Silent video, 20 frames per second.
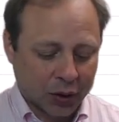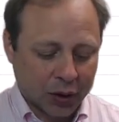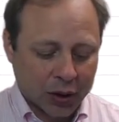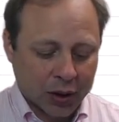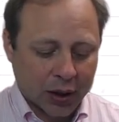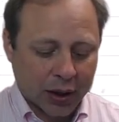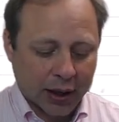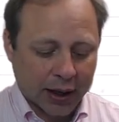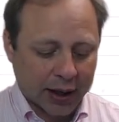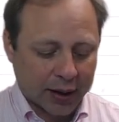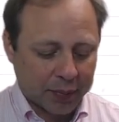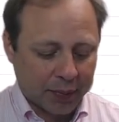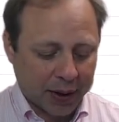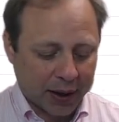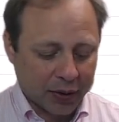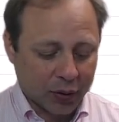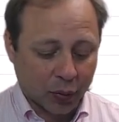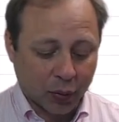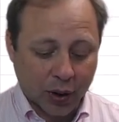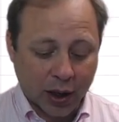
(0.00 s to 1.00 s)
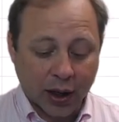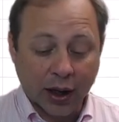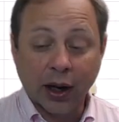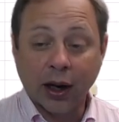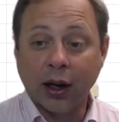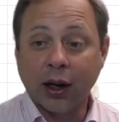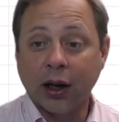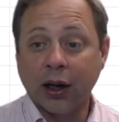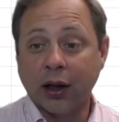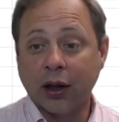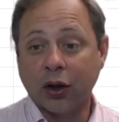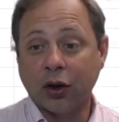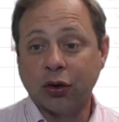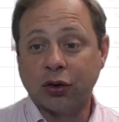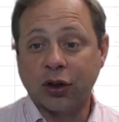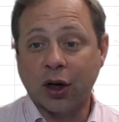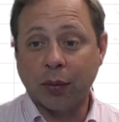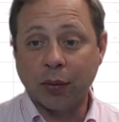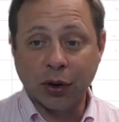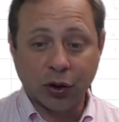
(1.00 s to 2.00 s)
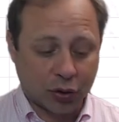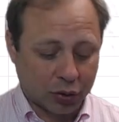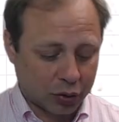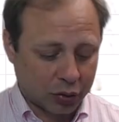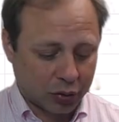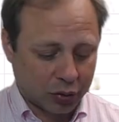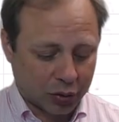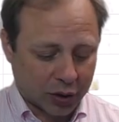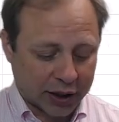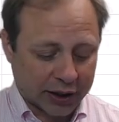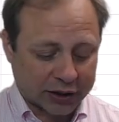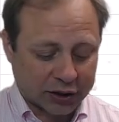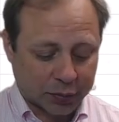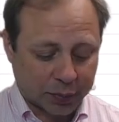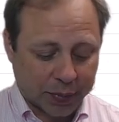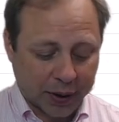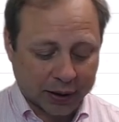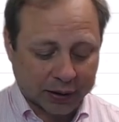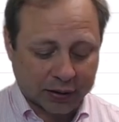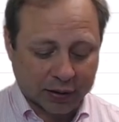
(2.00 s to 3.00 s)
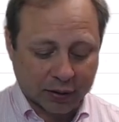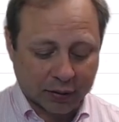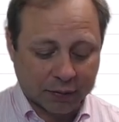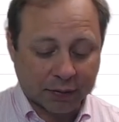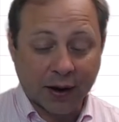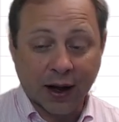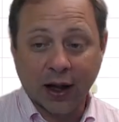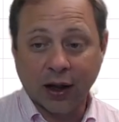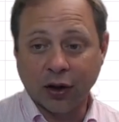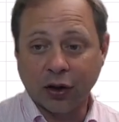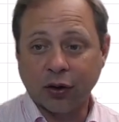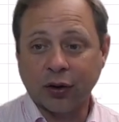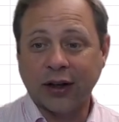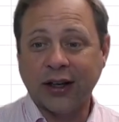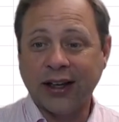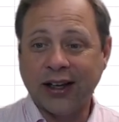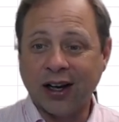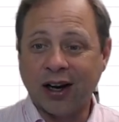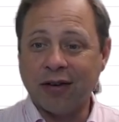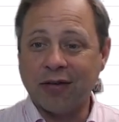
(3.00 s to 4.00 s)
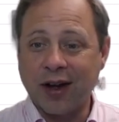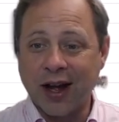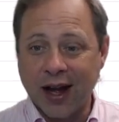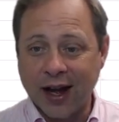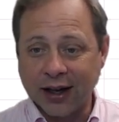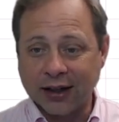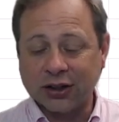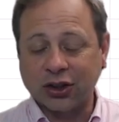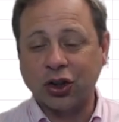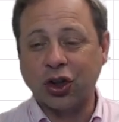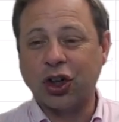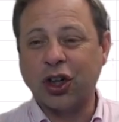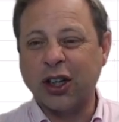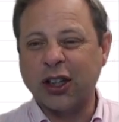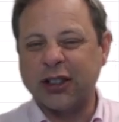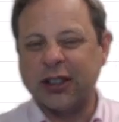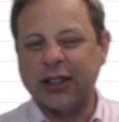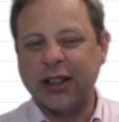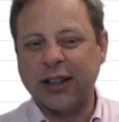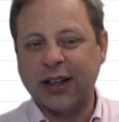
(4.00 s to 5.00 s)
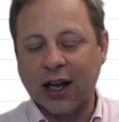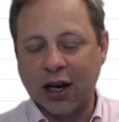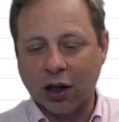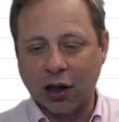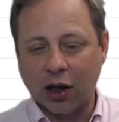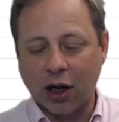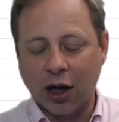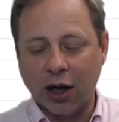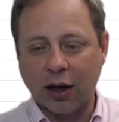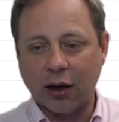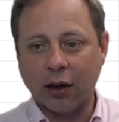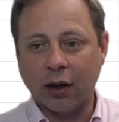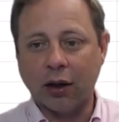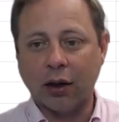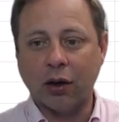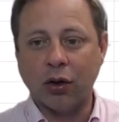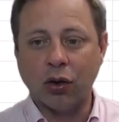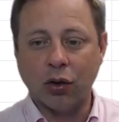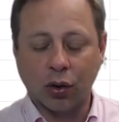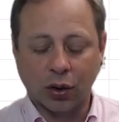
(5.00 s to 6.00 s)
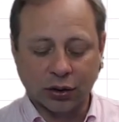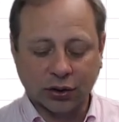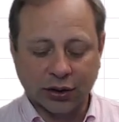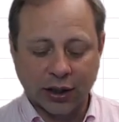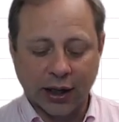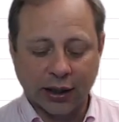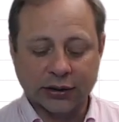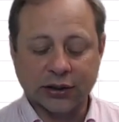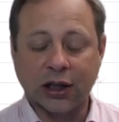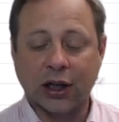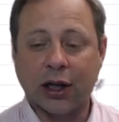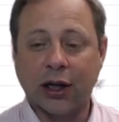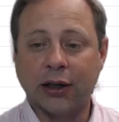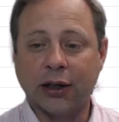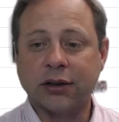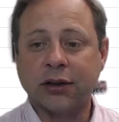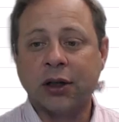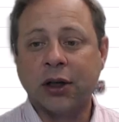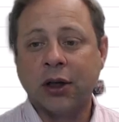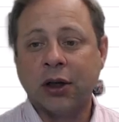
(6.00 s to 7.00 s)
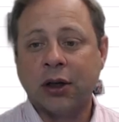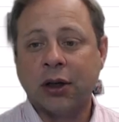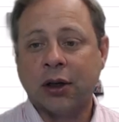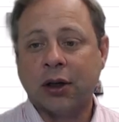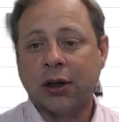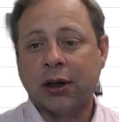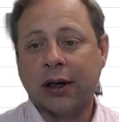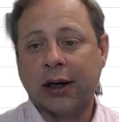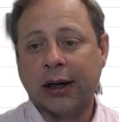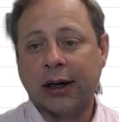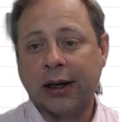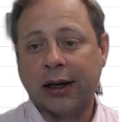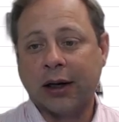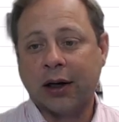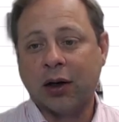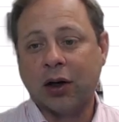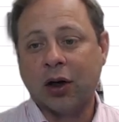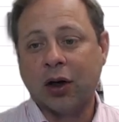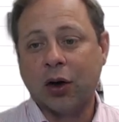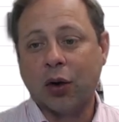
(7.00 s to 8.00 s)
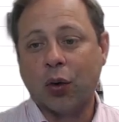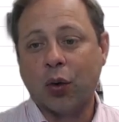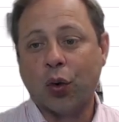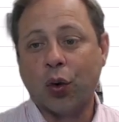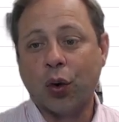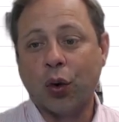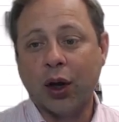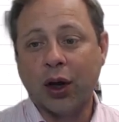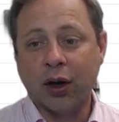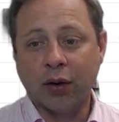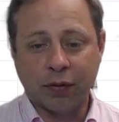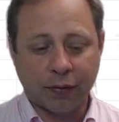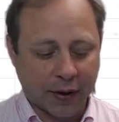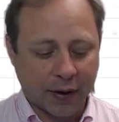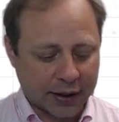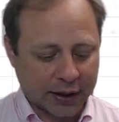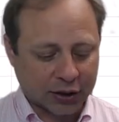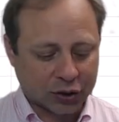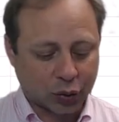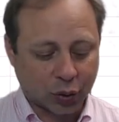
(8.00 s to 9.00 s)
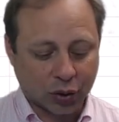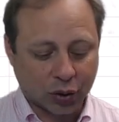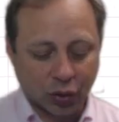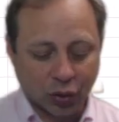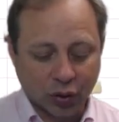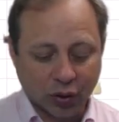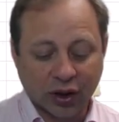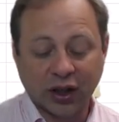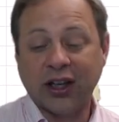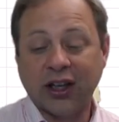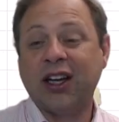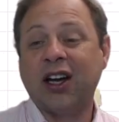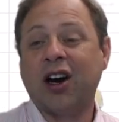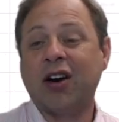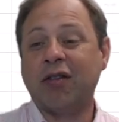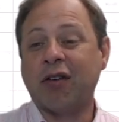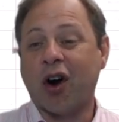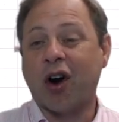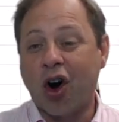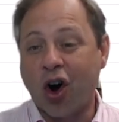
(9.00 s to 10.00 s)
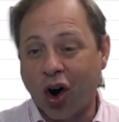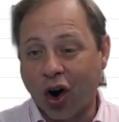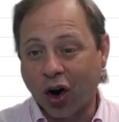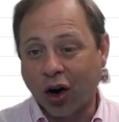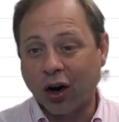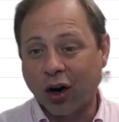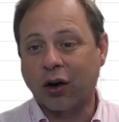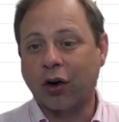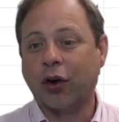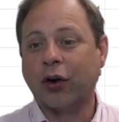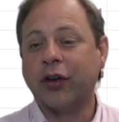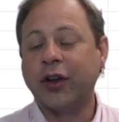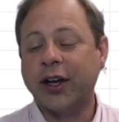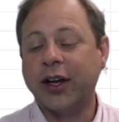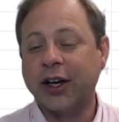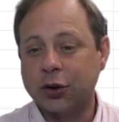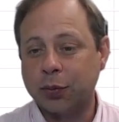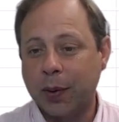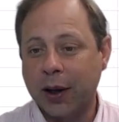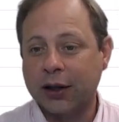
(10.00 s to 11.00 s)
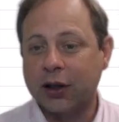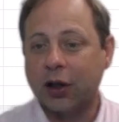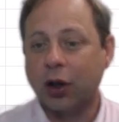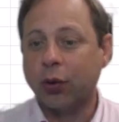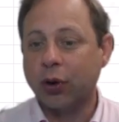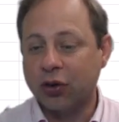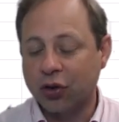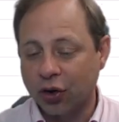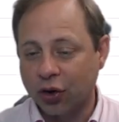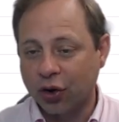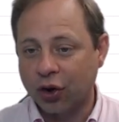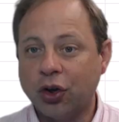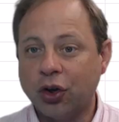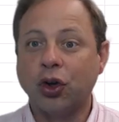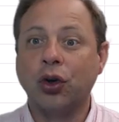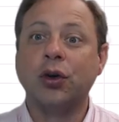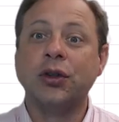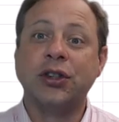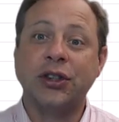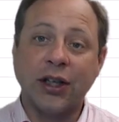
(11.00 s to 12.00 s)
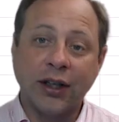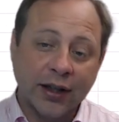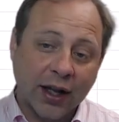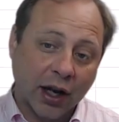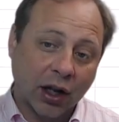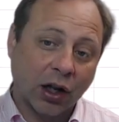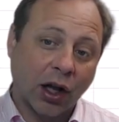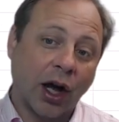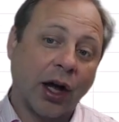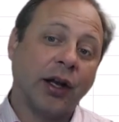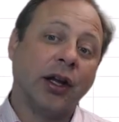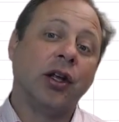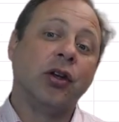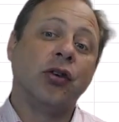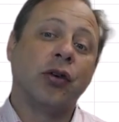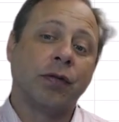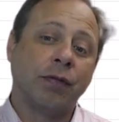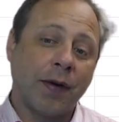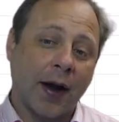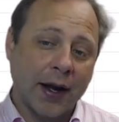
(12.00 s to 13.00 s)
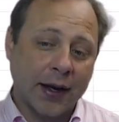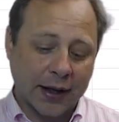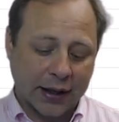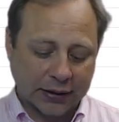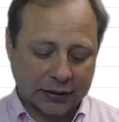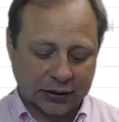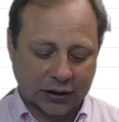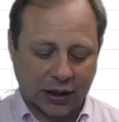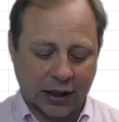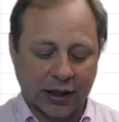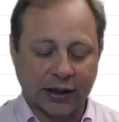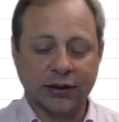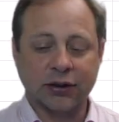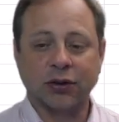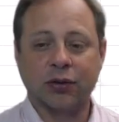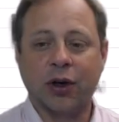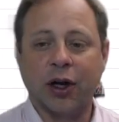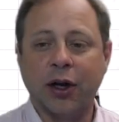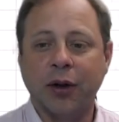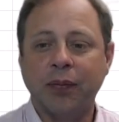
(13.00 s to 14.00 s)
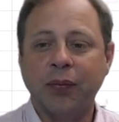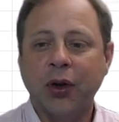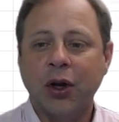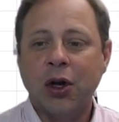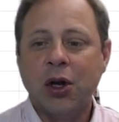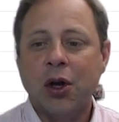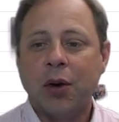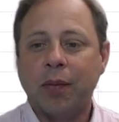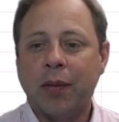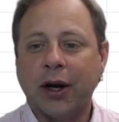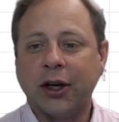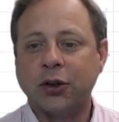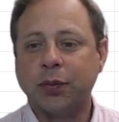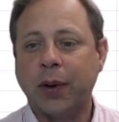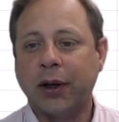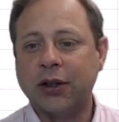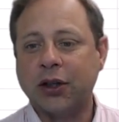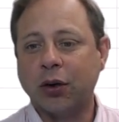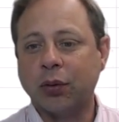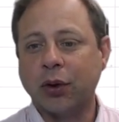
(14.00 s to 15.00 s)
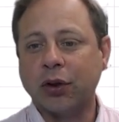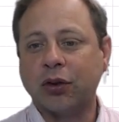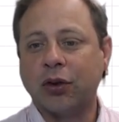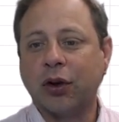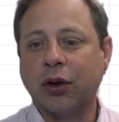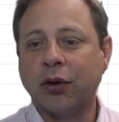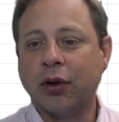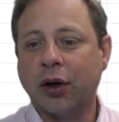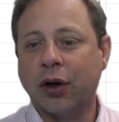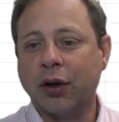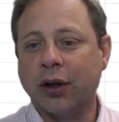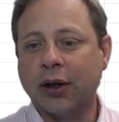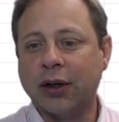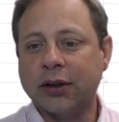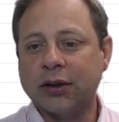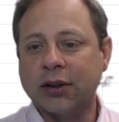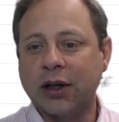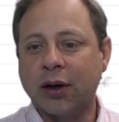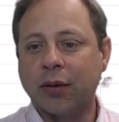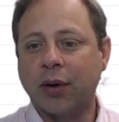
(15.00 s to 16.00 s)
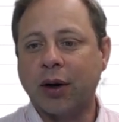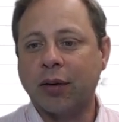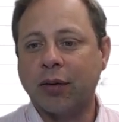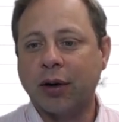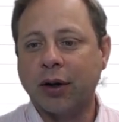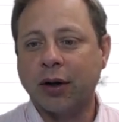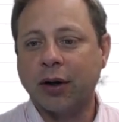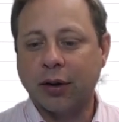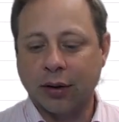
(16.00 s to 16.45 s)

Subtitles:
And by the way, you saw me do expected value, E of X. You're going to see that a lot in your stats class. In finance, we do E of R, or the expected return. see that a lot in your finance class, right? My expected return there, that is not what I wanted.